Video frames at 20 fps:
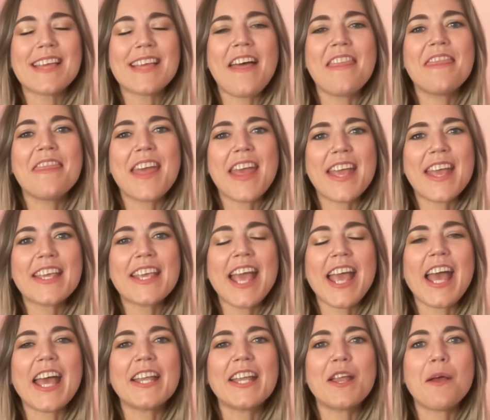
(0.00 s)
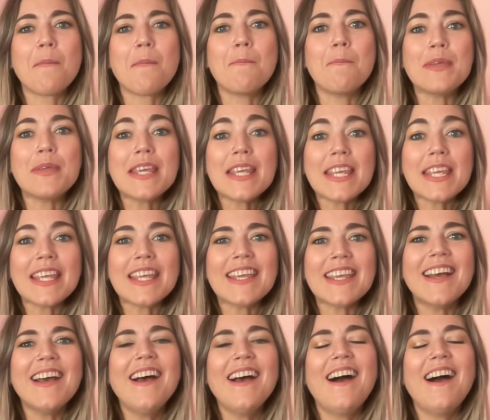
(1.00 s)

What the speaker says: and they can be